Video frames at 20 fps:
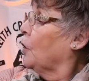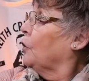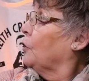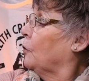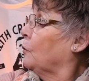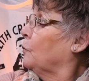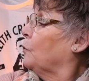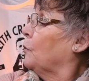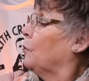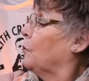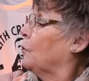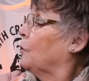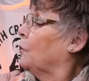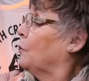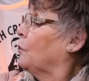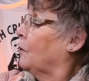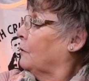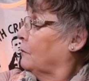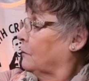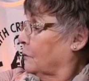It's
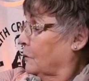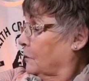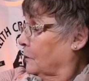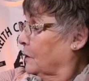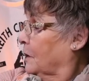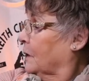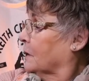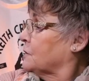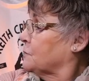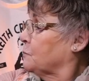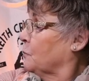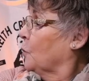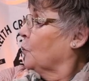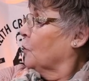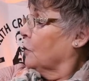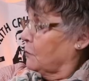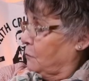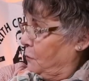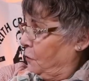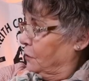what?
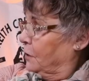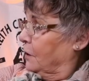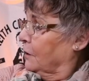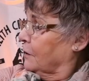More than one,